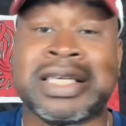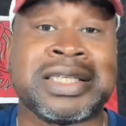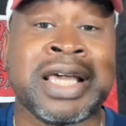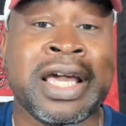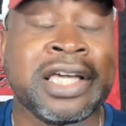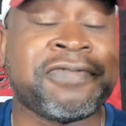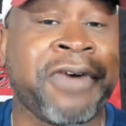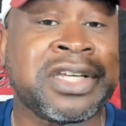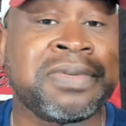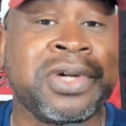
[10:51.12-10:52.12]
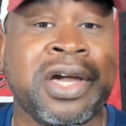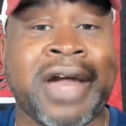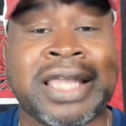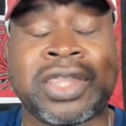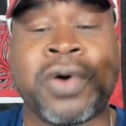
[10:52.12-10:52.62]
his, his freshman year
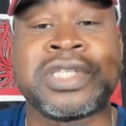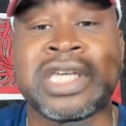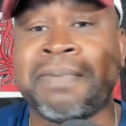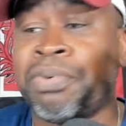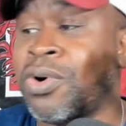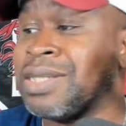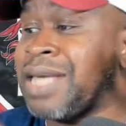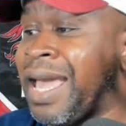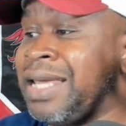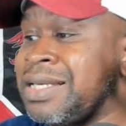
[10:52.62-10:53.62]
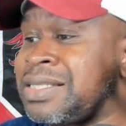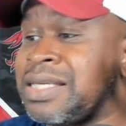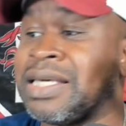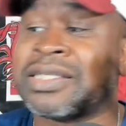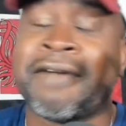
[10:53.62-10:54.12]
had 13 points, eight
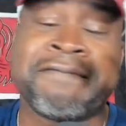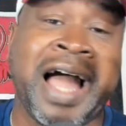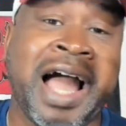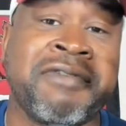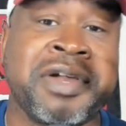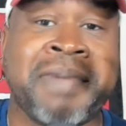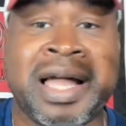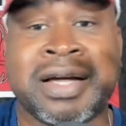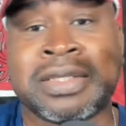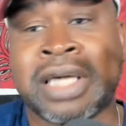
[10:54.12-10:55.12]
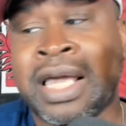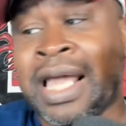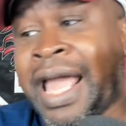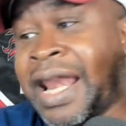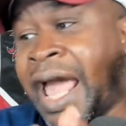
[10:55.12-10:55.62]
assists, five rebounds,
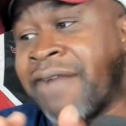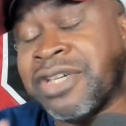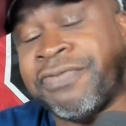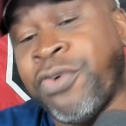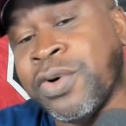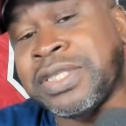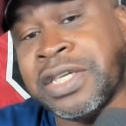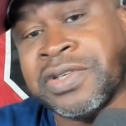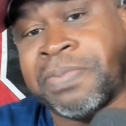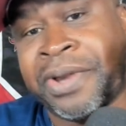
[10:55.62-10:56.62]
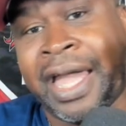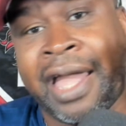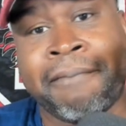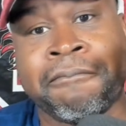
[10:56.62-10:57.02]
and averaged four steals per game.